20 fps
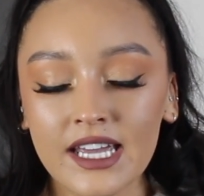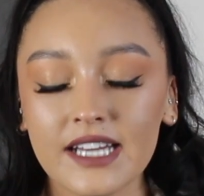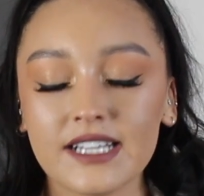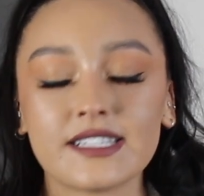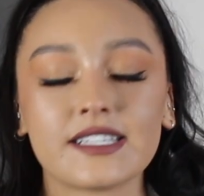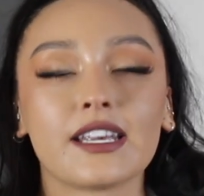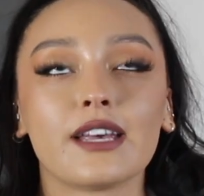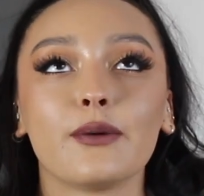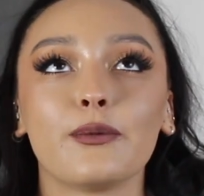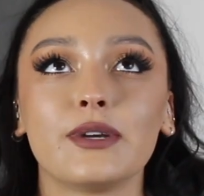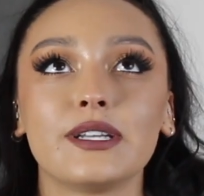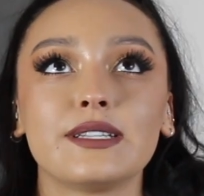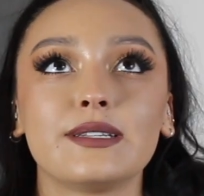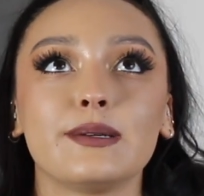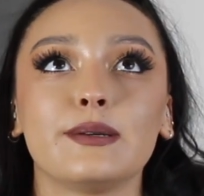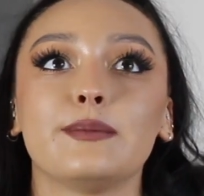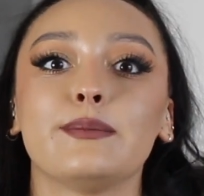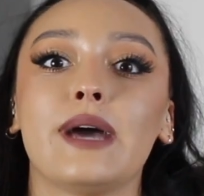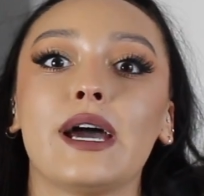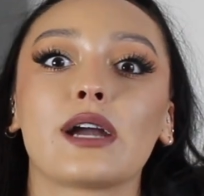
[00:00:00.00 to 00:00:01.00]
until I went
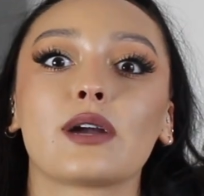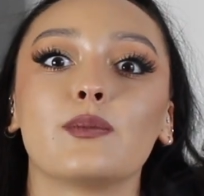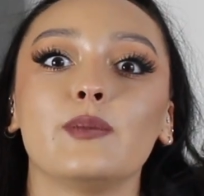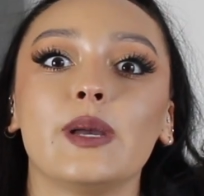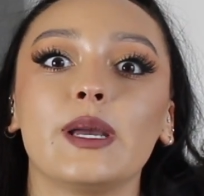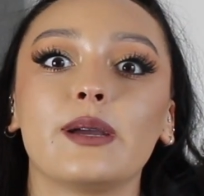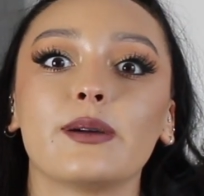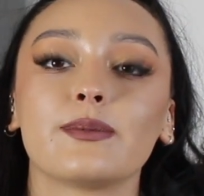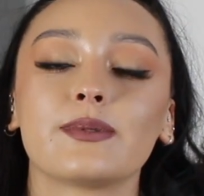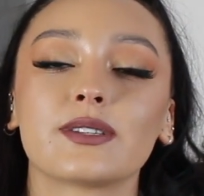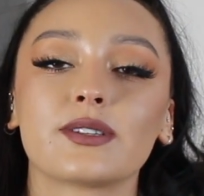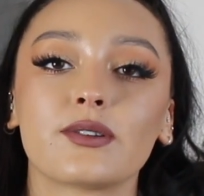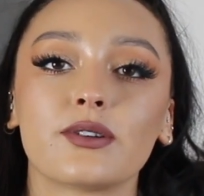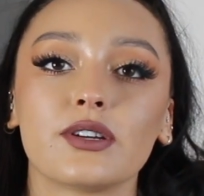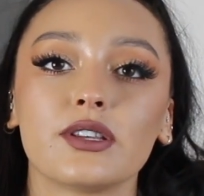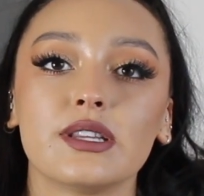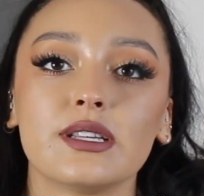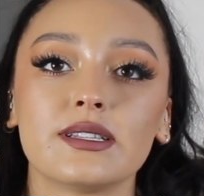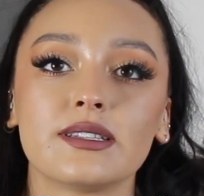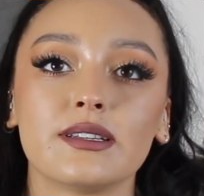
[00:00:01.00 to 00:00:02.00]
to a MAC makeup store,
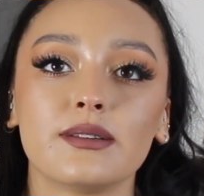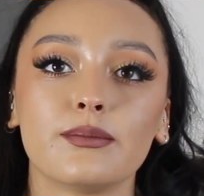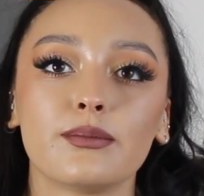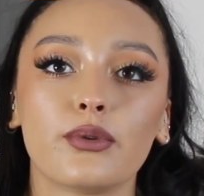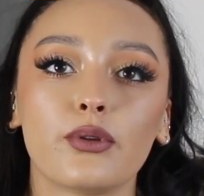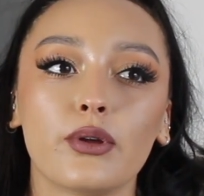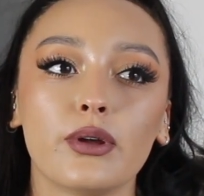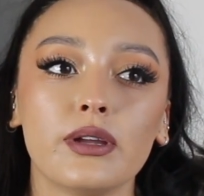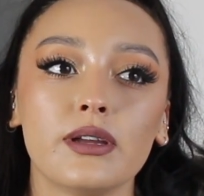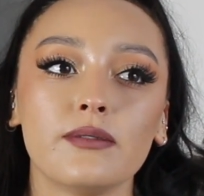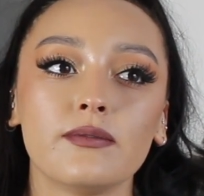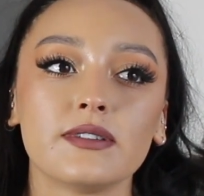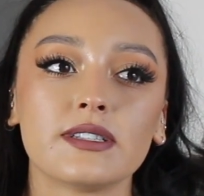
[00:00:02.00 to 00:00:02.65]
and this employee